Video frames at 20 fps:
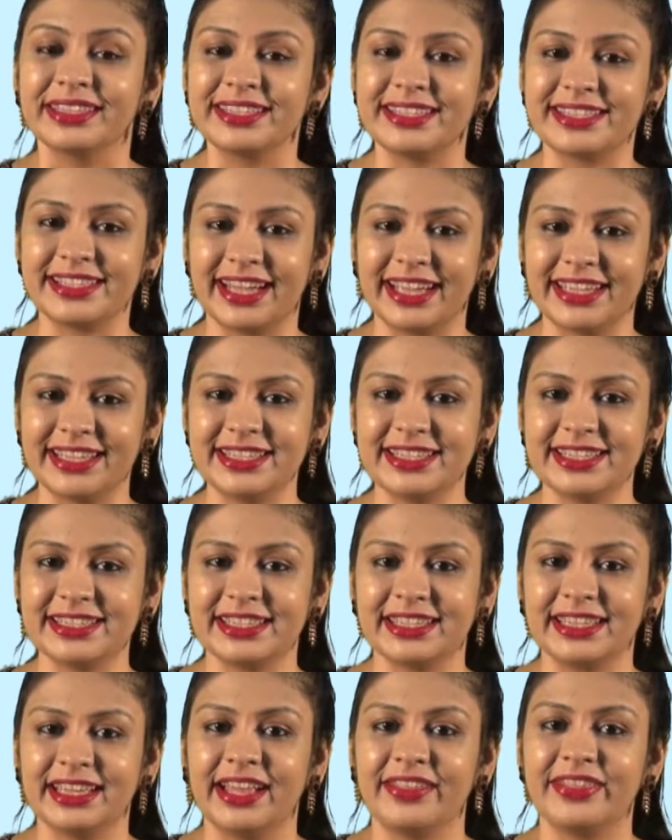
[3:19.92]
Ties
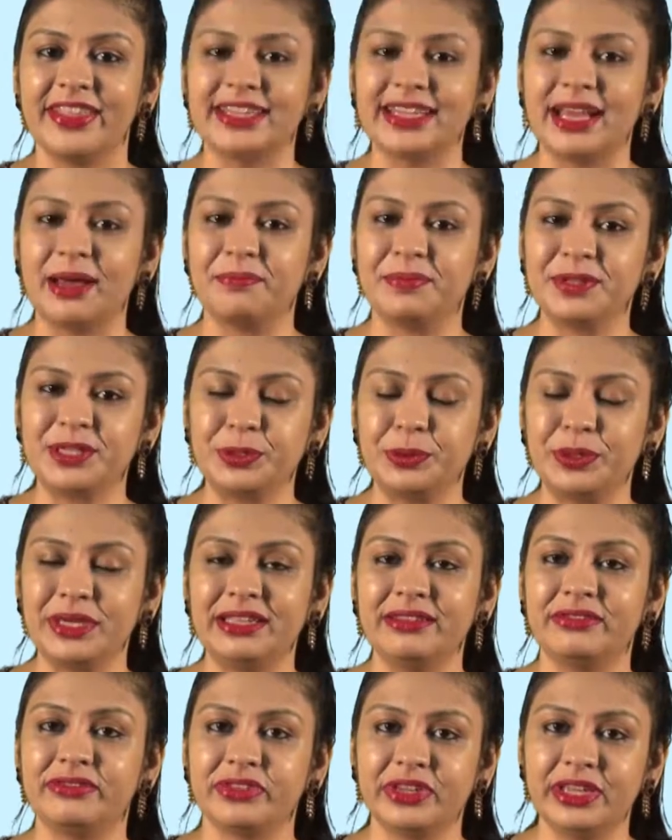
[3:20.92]
that are
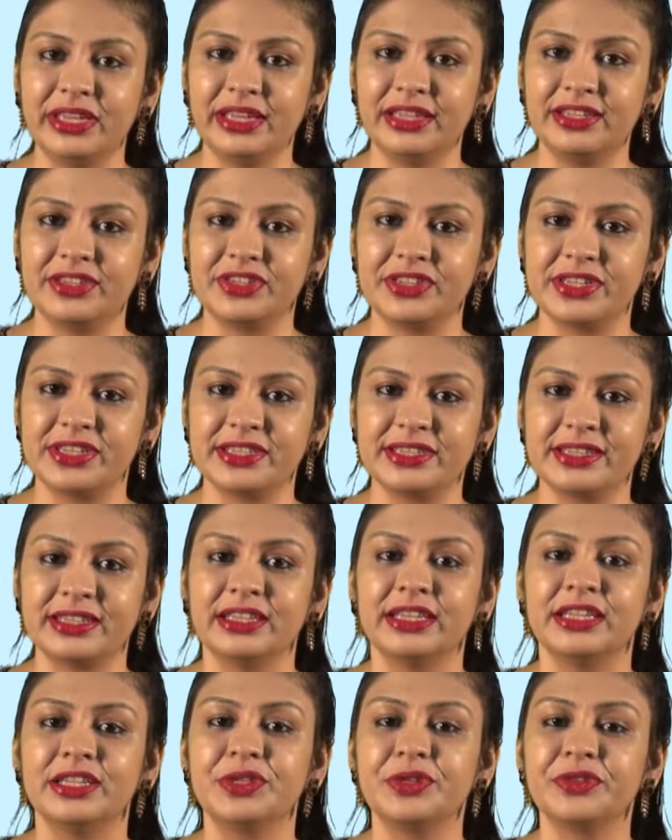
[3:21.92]
between 3 inches
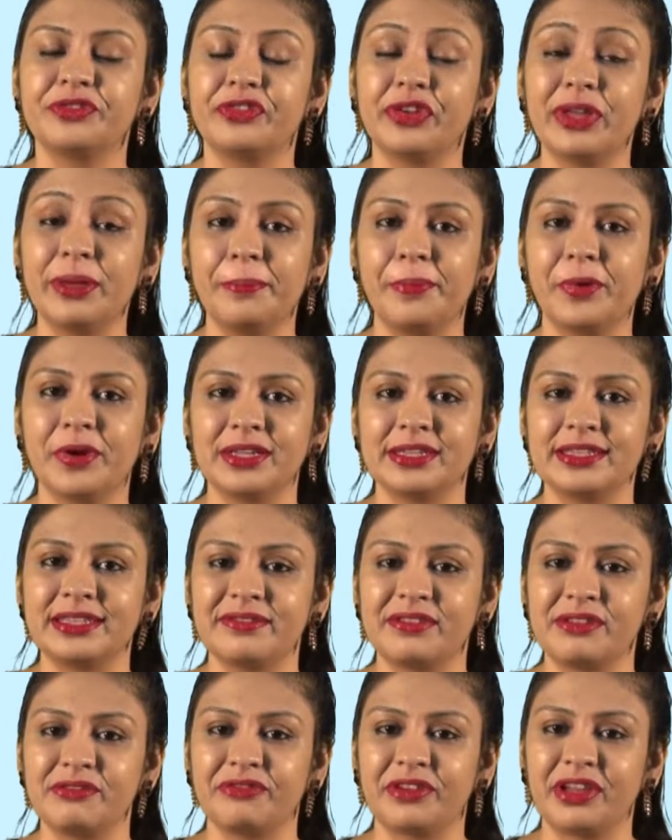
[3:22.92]
to
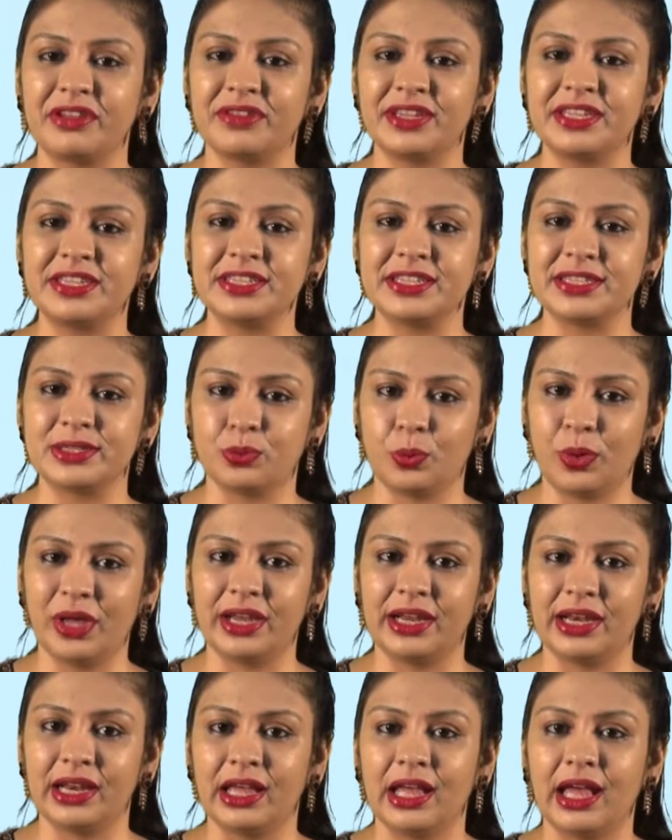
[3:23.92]
3.75 inches
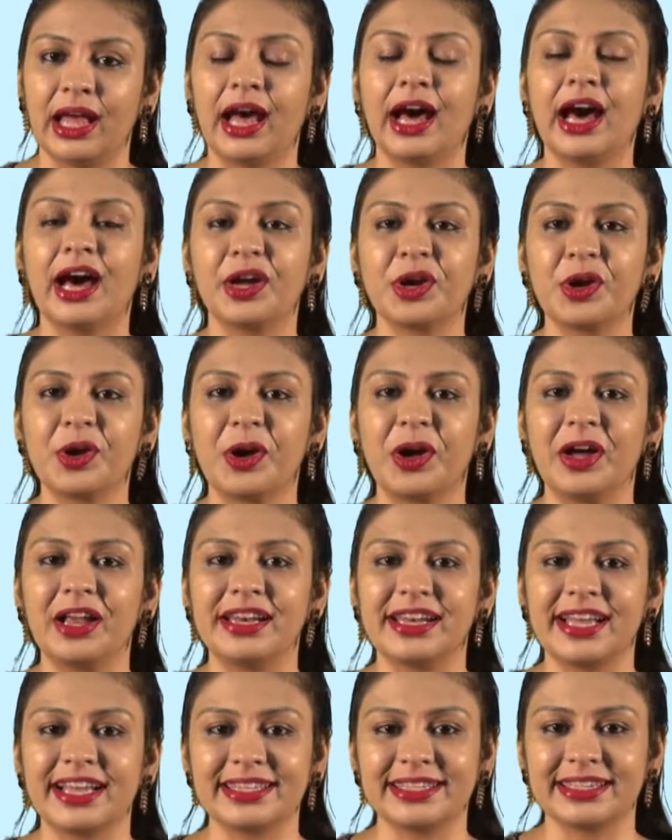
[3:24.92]
wide are
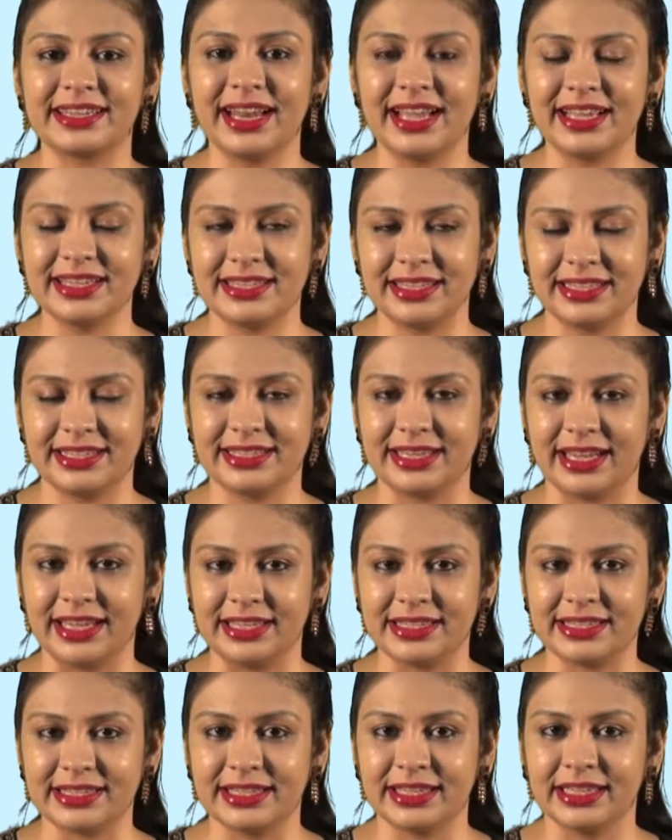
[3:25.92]
called as classic
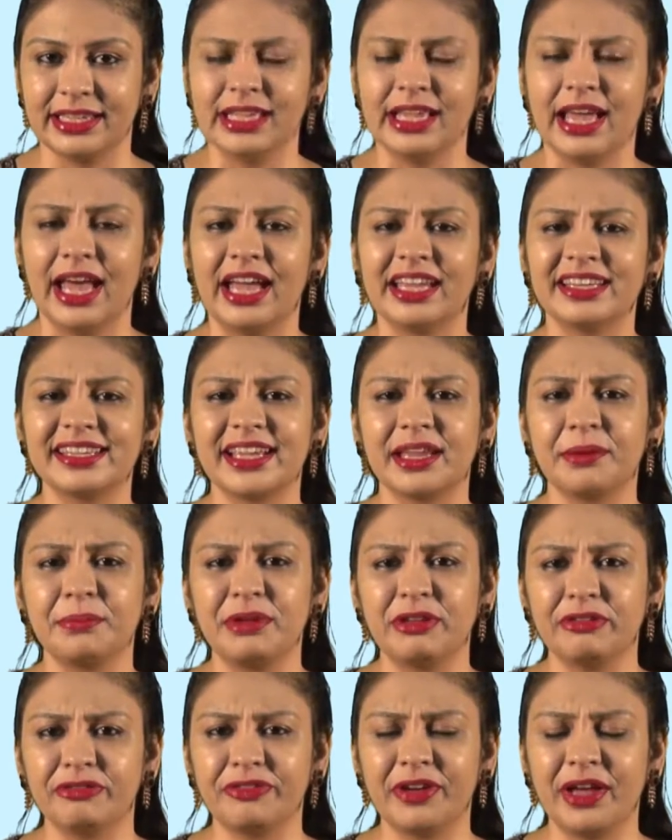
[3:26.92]
ties and can
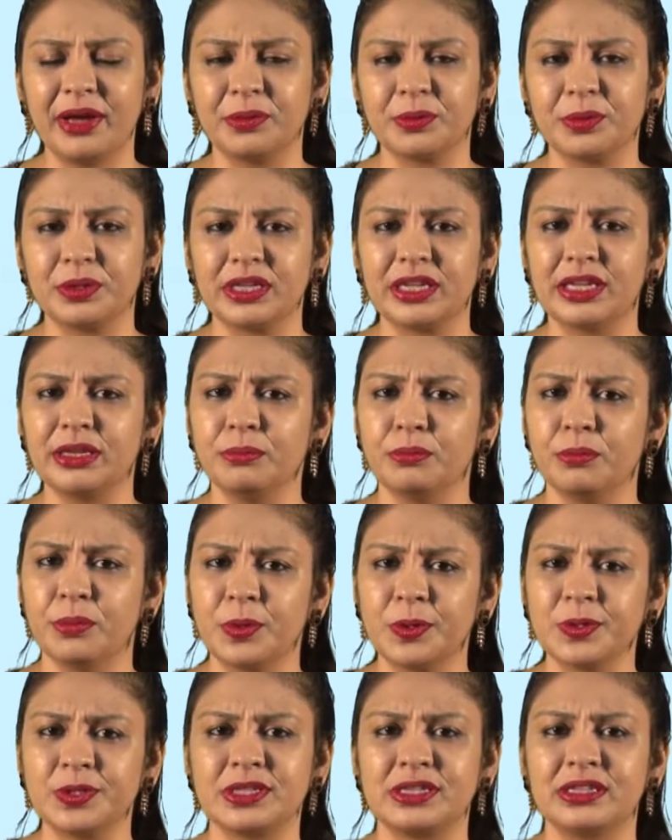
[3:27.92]
be found in
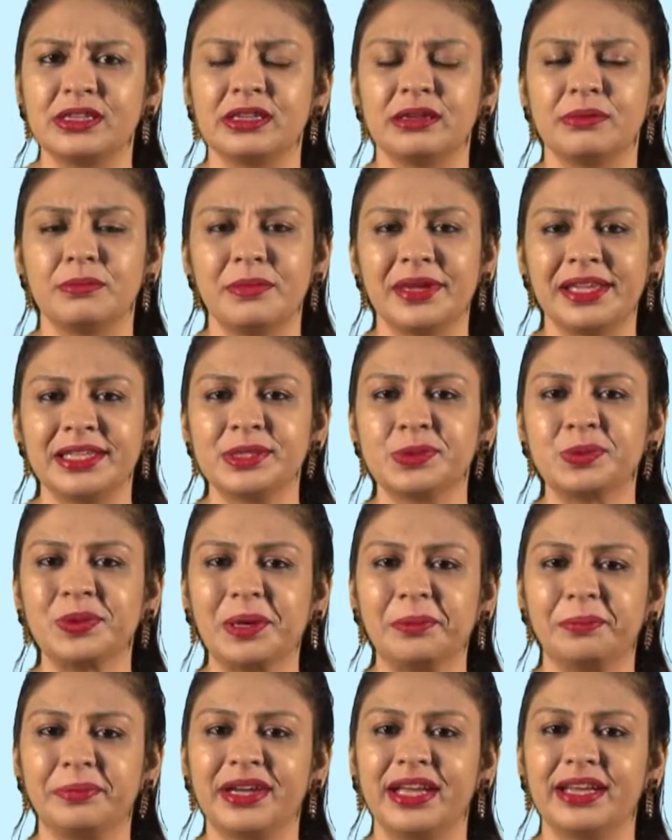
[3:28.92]
most
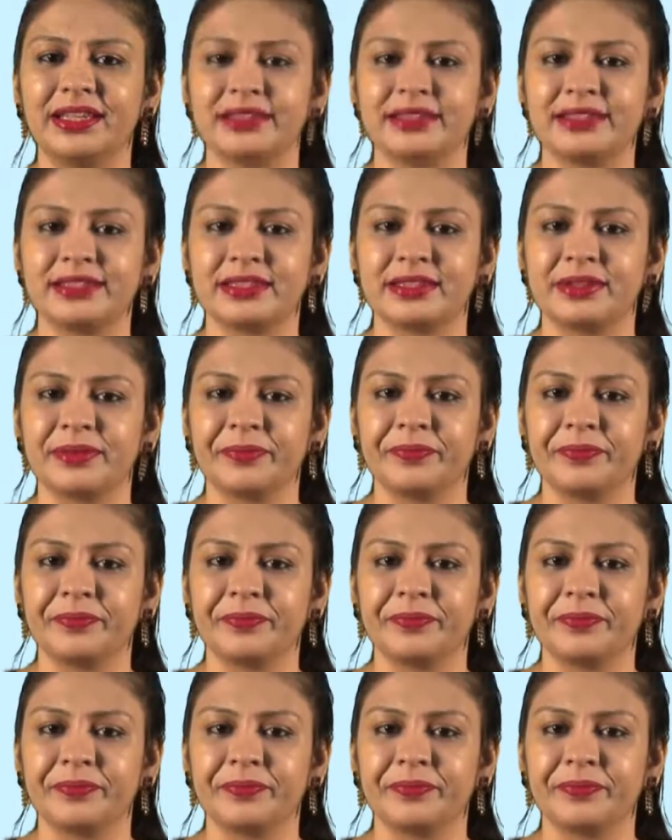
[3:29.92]
menswear brands.